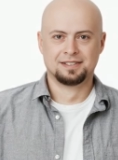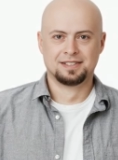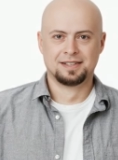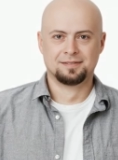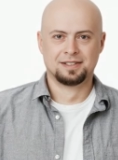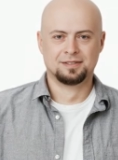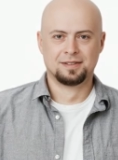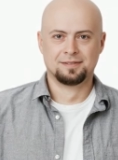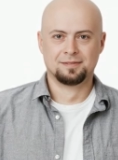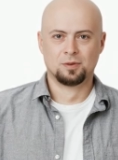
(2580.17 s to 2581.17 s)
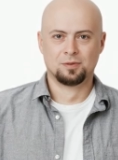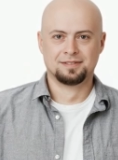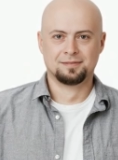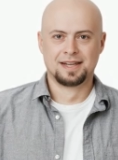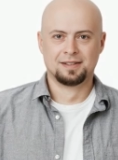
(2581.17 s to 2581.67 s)
seemed to tremble with
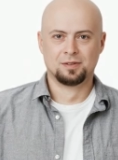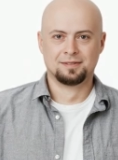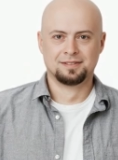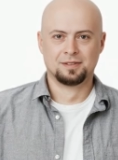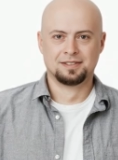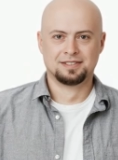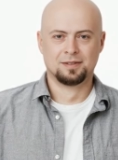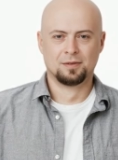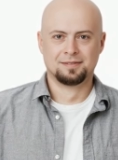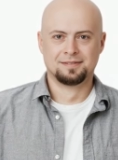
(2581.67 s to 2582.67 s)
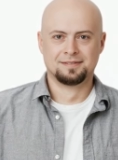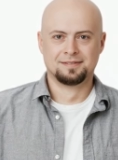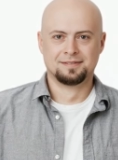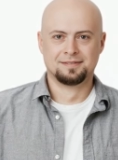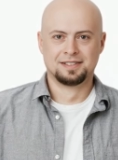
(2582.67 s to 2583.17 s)
the power of the crystal.
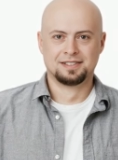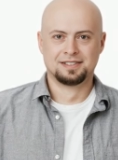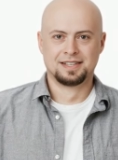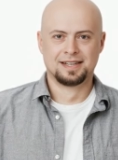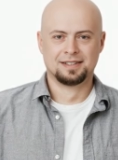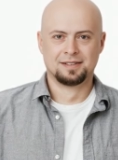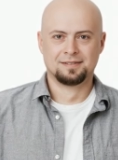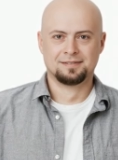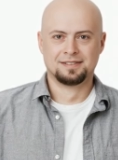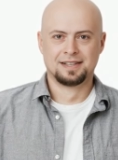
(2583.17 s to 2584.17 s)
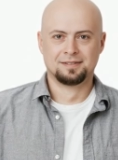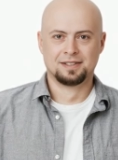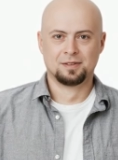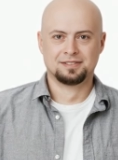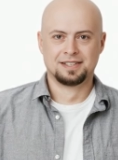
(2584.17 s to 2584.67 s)
"This is it,"
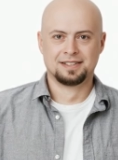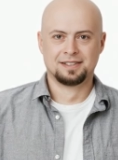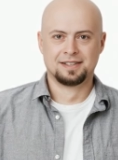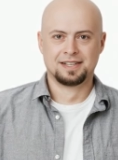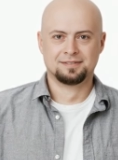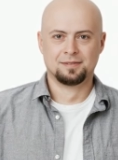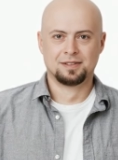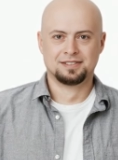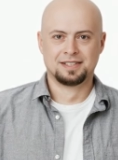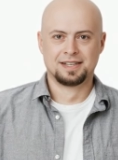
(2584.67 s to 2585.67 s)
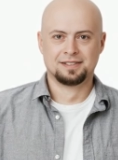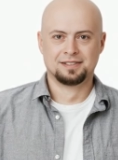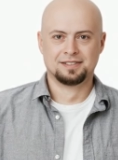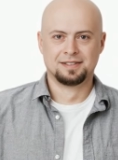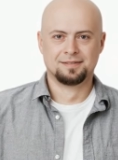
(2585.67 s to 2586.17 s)
Erindor said, his voice
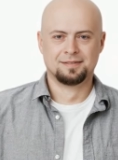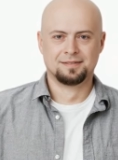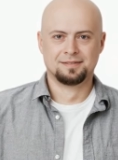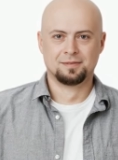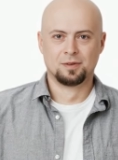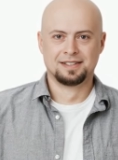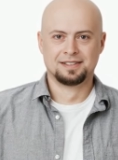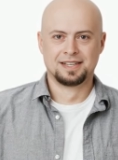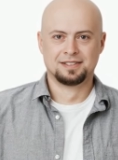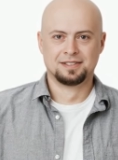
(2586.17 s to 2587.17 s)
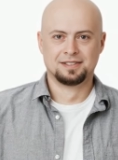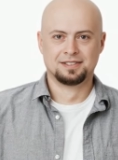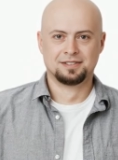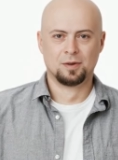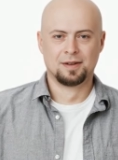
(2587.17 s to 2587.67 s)
tense. "We need to
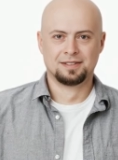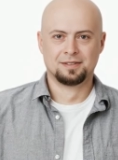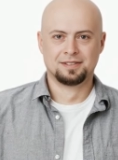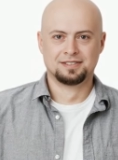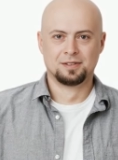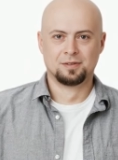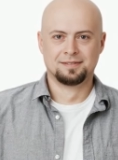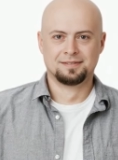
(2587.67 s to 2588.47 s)
destroy the crystal."